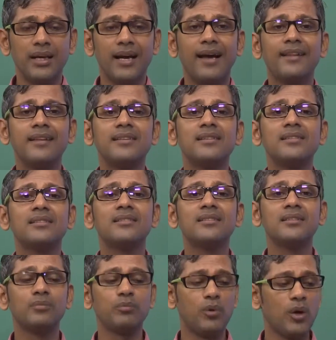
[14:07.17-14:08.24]
and this is
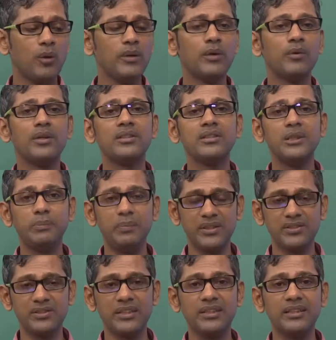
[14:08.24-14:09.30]
probably one of the
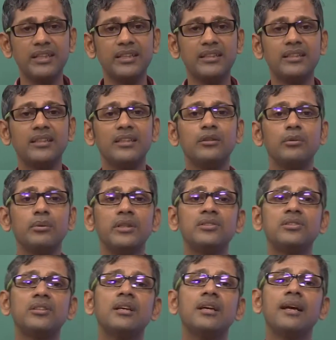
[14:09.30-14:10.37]
cheapest technique in
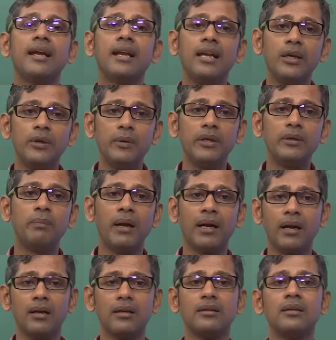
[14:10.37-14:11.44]
which liquid
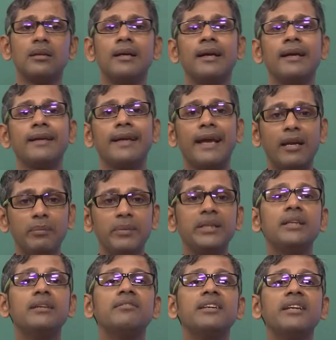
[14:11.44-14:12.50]
metal can be
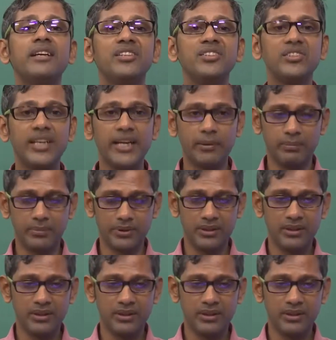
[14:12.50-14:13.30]
given any shape.